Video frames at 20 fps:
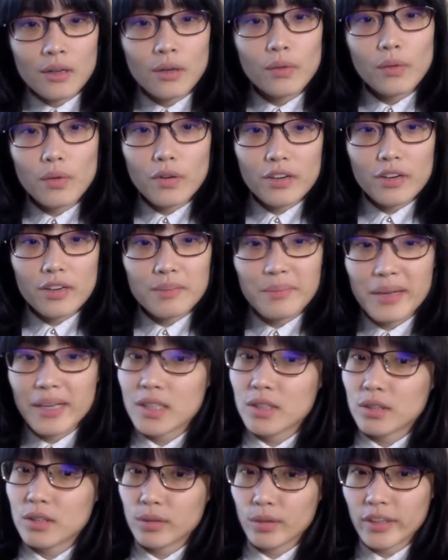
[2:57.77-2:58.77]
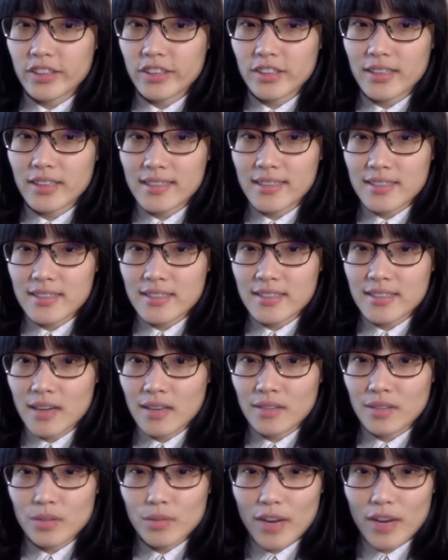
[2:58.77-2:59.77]
or my career is
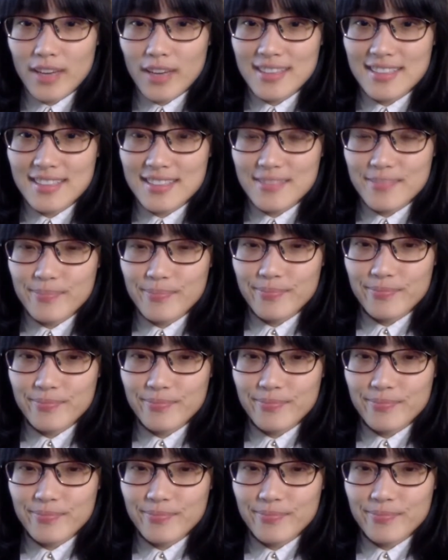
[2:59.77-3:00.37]
on the rise.